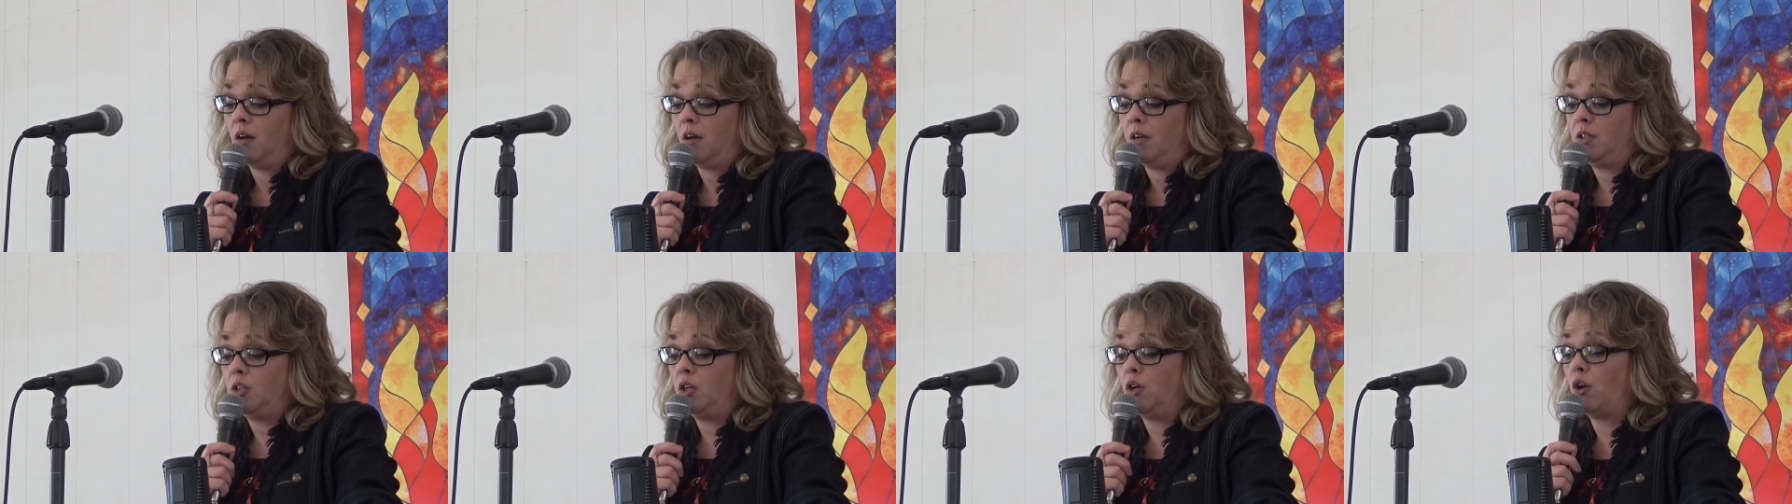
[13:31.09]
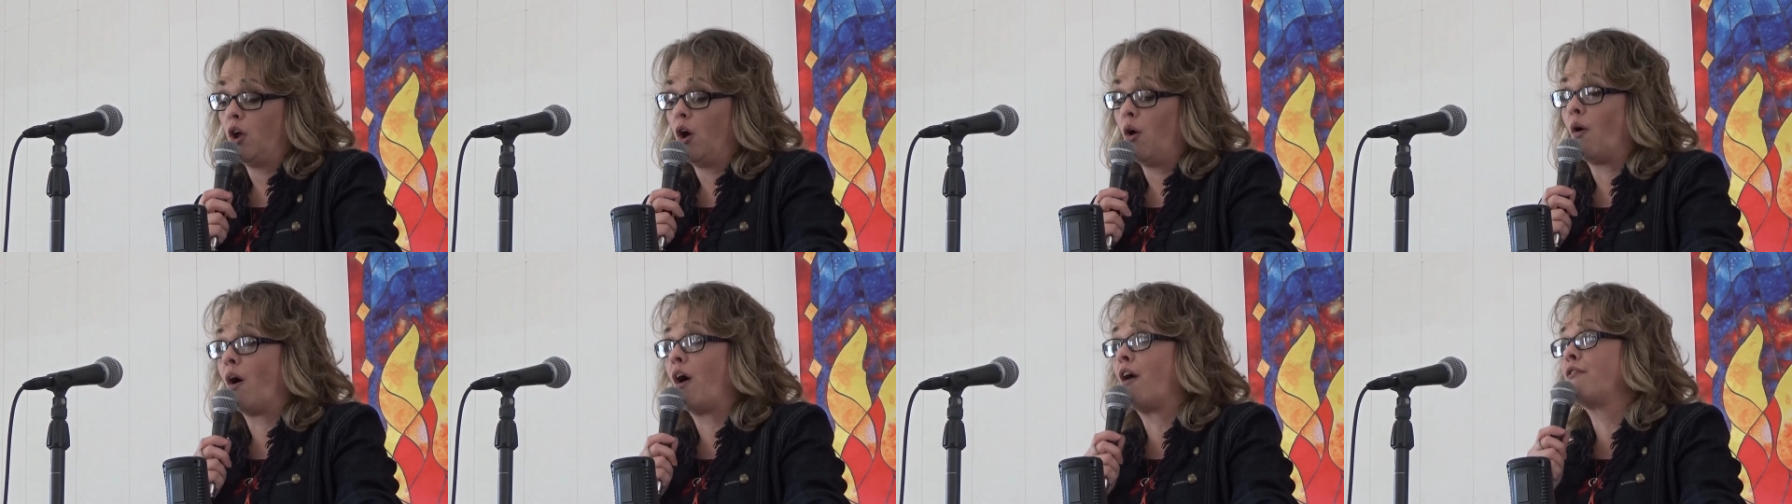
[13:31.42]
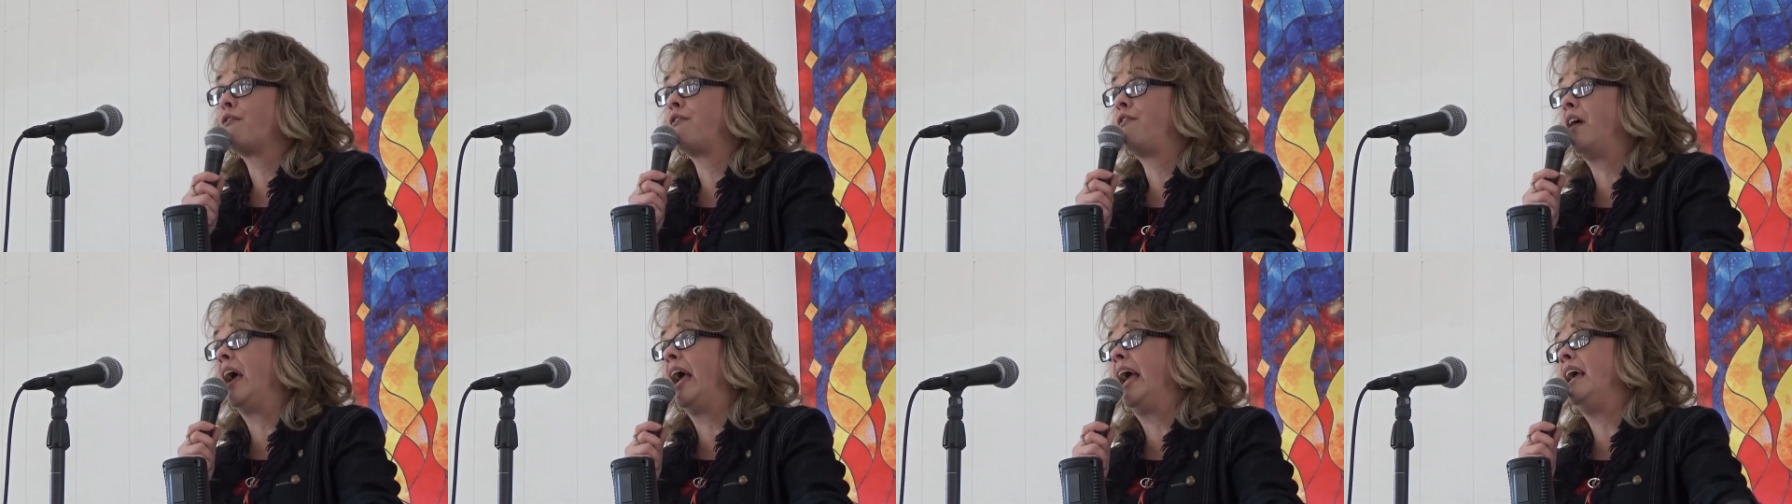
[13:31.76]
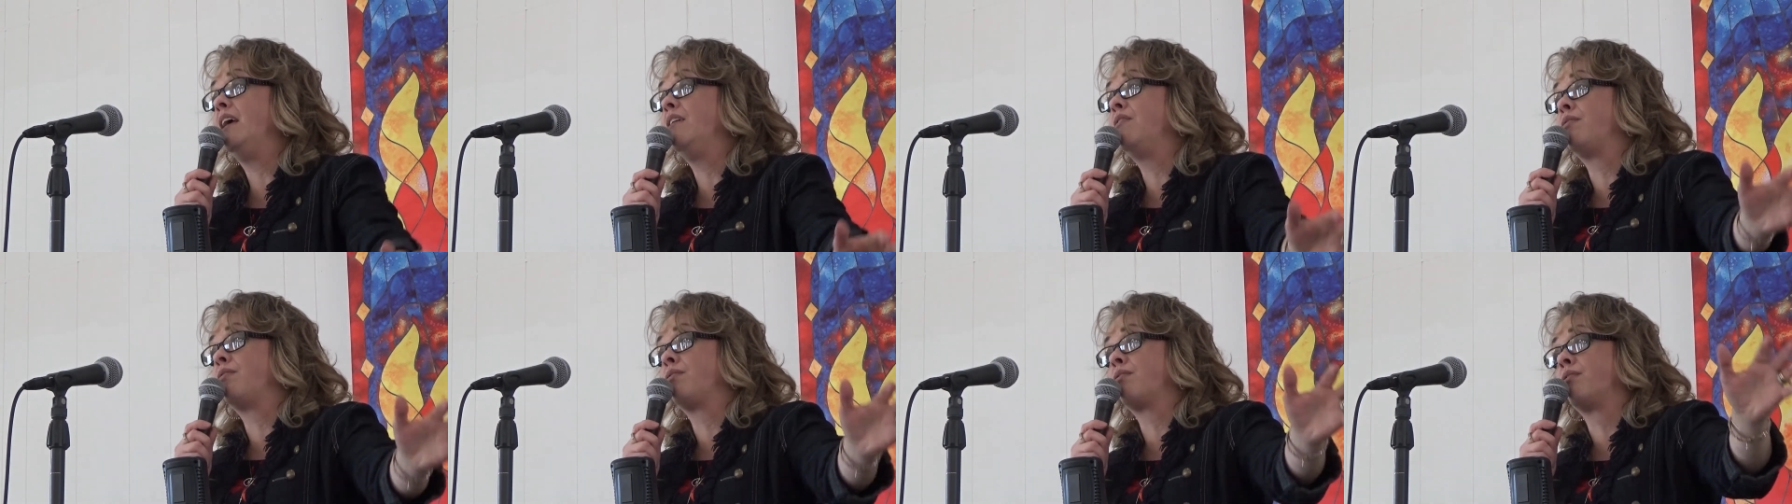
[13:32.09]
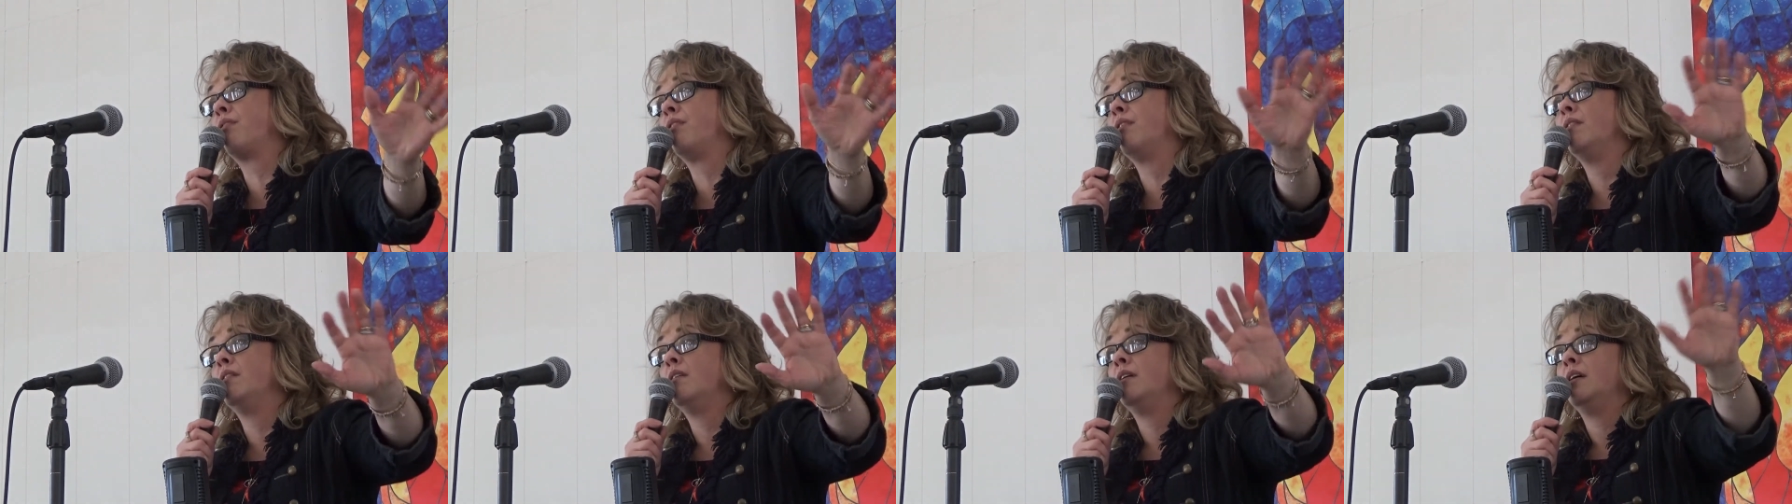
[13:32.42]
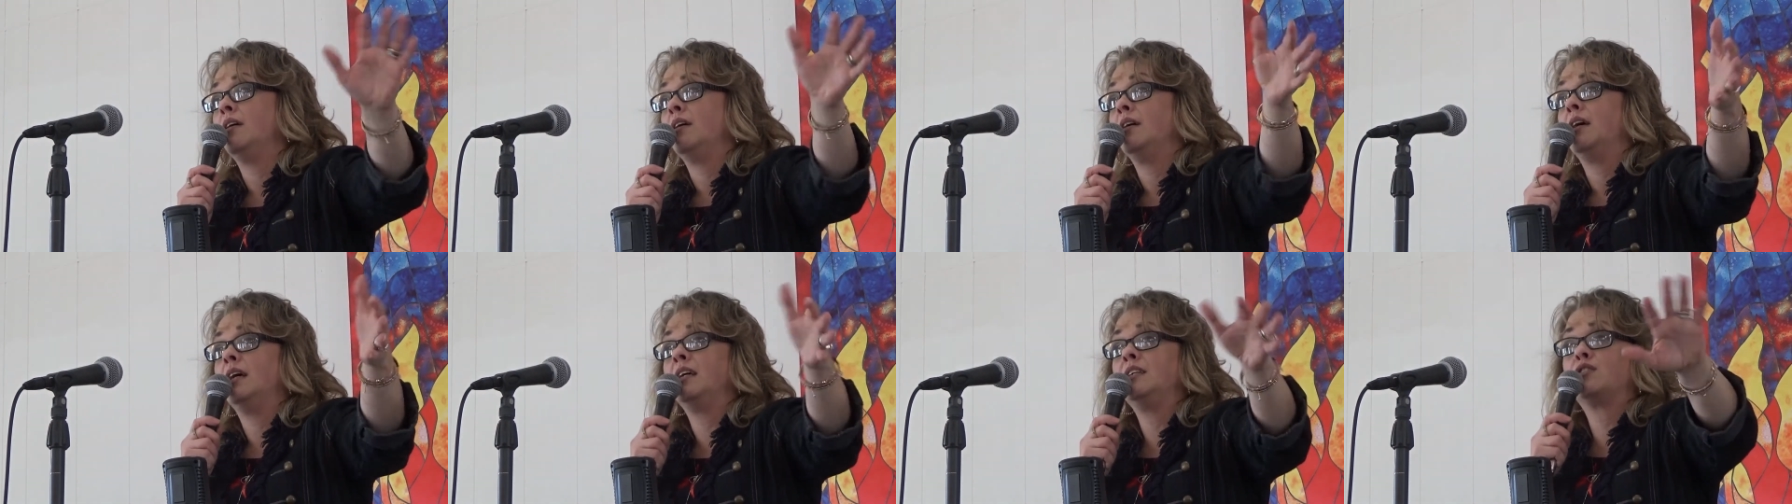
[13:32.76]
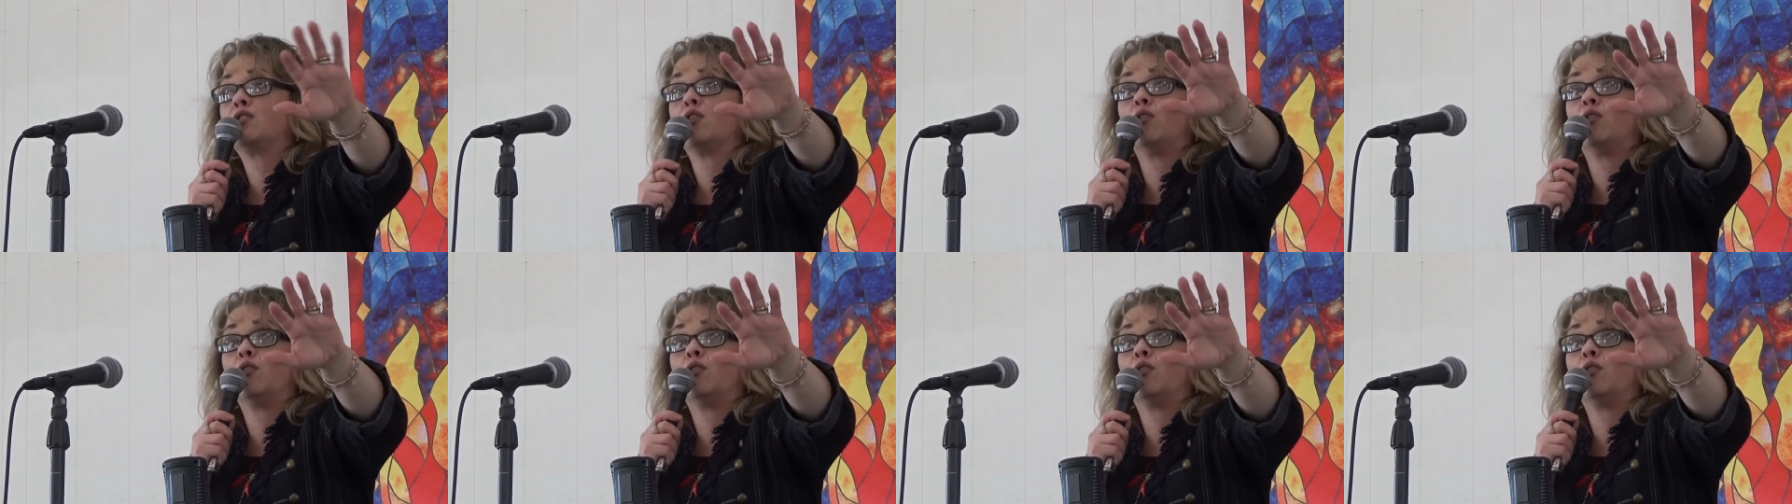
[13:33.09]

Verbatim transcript: you know, our faith is